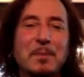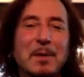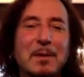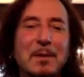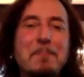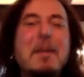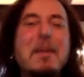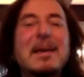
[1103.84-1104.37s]

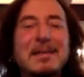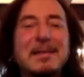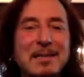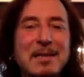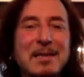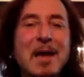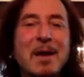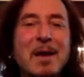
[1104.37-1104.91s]

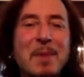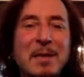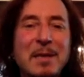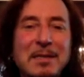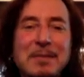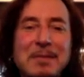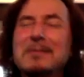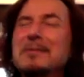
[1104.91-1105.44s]
begged, got on my
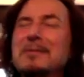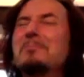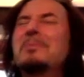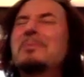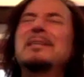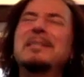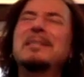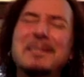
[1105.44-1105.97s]
knees and said,
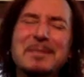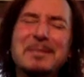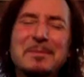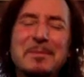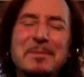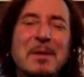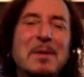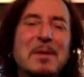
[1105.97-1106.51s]
please.
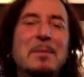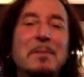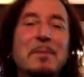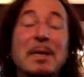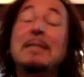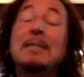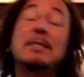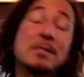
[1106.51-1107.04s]

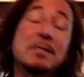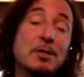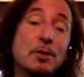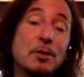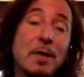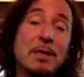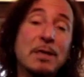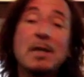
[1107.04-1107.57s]
But he did such a
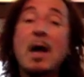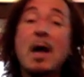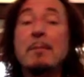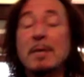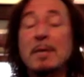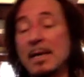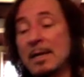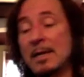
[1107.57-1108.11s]
great
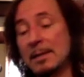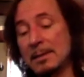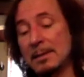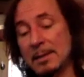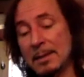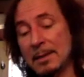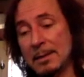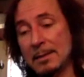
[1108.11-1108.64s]
job again,
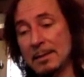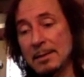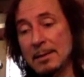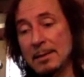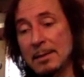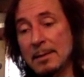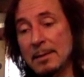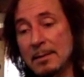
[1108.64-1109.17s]
and
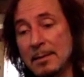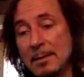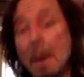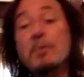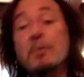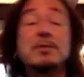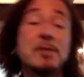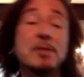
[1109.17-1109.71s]

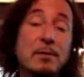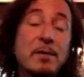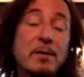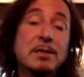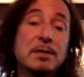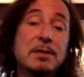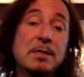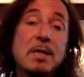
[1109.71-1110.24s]
that was
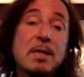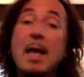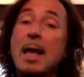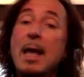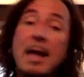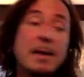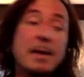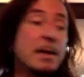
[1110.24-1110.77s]
Generations.
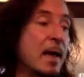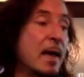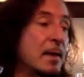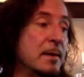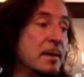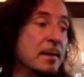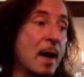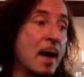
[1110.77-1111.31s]

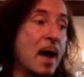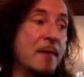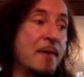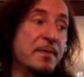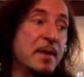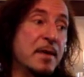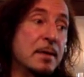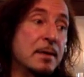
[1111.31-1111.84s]
And I
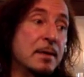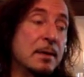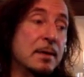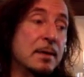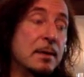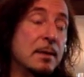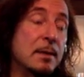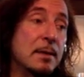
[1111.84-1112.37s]
think,
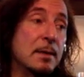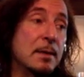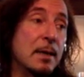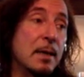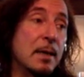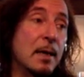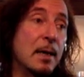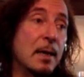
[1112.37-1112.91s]

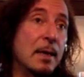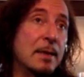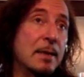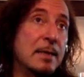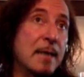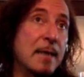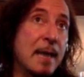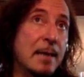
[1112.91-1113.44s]

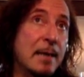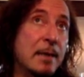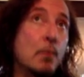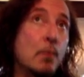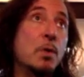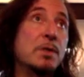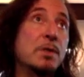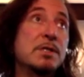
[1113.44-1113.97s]
again, it
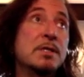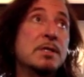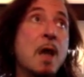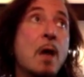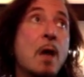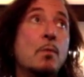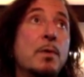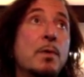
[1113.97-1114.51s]

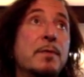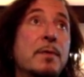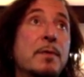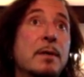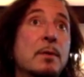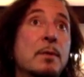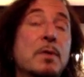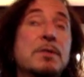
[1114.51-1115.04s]

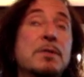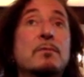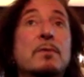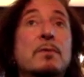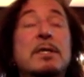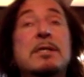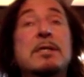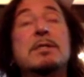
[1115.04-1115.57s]
wasn't
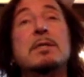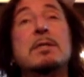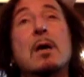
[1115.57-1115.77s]
released